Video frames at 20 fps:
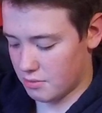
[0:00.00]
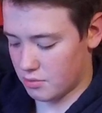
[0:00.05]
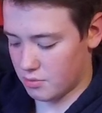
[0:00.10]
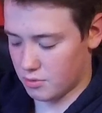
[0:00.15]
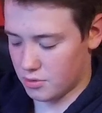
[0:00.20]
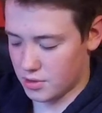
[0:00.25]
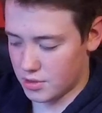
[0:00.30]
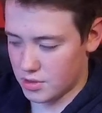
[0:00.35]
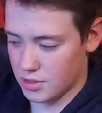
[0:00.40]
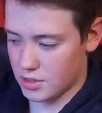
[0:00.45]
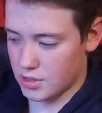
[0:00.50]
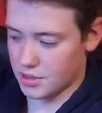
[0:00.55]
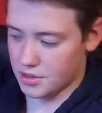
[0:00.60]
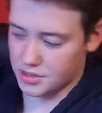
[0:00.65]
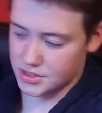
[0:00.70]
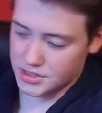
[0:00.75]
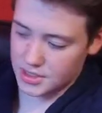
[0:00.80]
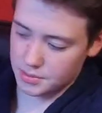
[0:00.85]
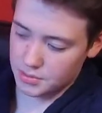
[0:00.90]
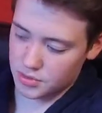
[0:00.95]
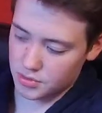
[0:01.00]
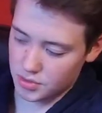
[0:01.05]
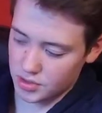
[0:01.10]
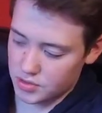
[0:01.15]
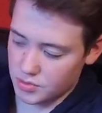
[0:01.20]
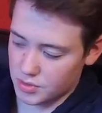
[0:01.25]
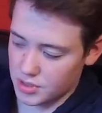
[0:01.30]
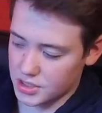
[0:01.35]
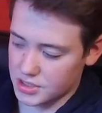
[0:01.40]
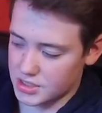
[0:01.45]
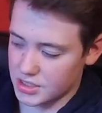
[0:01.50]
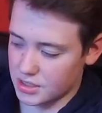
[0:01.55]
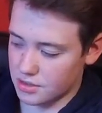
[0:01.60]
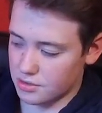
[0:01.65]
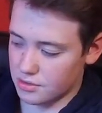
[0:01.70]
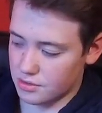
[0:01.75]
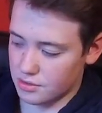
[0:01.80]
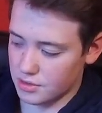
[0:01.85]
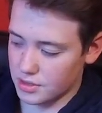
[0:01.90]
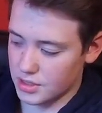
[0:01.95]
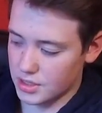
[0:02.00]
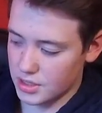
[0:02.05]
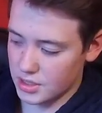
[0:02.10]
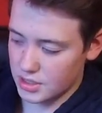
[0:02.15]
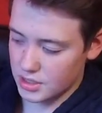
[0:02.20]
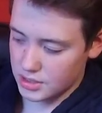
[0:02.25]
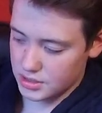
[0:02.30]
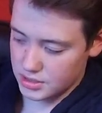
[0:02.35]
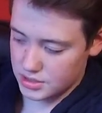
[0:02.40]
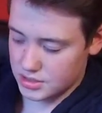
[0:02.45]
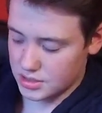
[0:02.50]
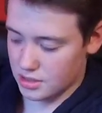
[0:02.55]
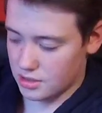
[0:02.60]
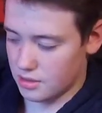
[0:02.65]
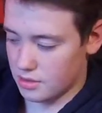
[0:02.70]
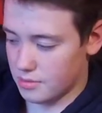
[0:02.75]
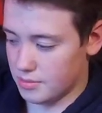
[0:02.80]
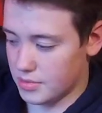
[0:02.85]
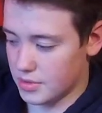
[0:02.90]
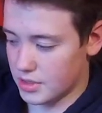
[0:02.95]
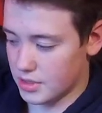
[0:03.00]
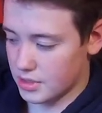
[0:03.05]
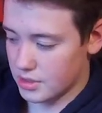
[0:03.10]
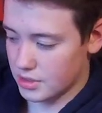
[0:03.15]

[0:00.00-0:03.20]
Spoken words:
want a sub 320 single, sub